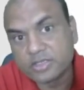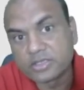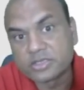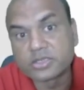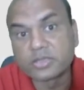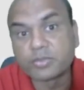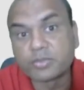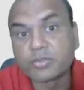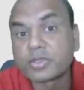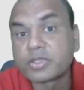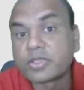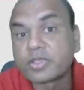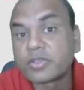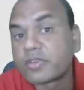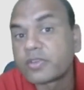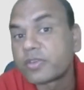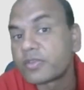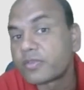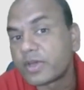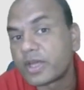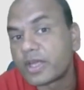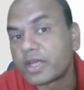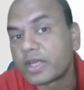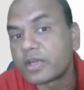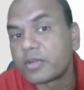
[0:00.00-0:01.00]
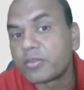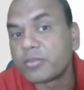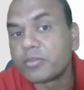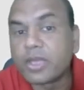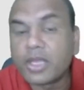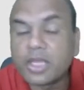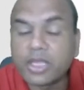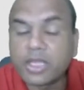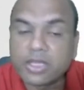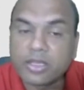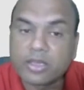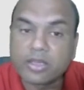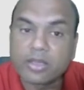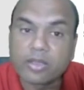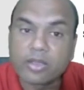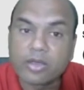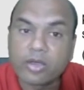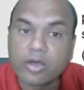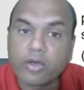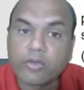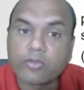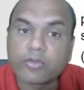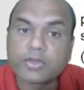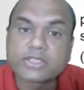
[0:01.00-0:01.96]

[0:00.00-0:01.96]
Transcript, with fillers: Suppose if I find the mean of